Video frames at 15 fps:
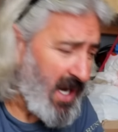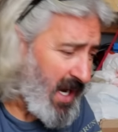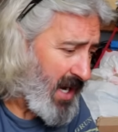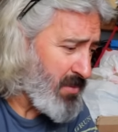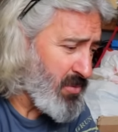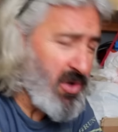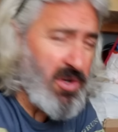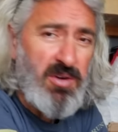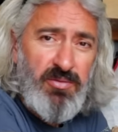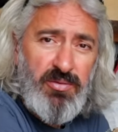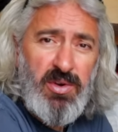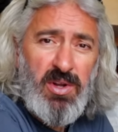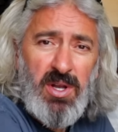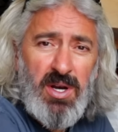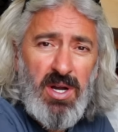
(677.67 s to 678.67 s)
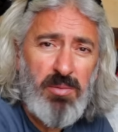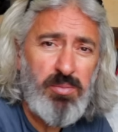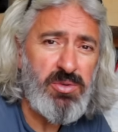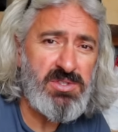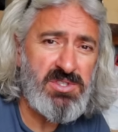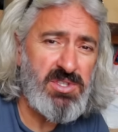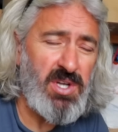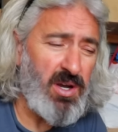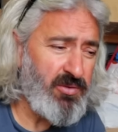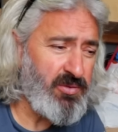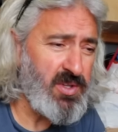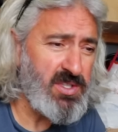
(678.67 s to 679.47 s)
I'm going to fill it up with stuff.